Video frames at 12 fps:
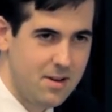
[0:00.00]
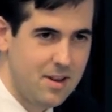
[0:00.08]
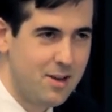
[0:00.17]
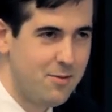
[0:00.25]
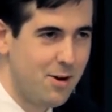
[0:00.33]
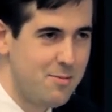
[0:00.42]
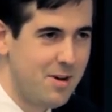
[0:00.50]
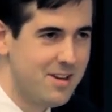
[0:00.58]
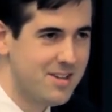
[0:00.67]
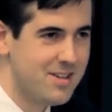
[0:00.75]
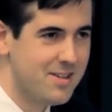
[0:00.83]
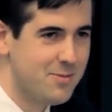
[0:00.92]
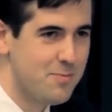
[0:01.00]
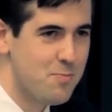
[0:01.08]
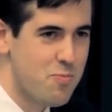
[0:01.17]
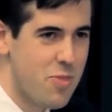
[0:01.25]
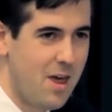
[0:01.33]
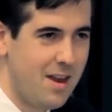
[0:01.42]
Thank you very much,
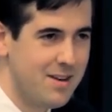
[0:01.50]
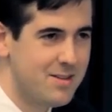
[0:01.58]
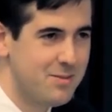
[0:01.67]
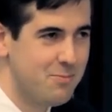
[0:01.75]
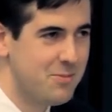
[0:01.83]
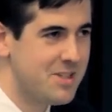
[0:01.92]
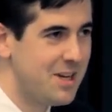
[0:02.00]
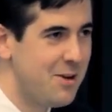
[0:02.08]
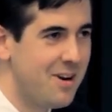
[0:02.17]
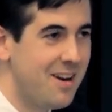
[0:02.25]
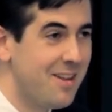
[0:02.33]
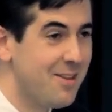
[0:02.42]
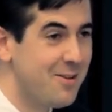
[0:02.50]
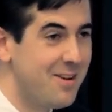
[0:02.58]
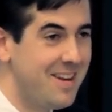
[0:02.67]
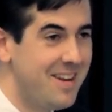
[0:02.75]
and see you in another 30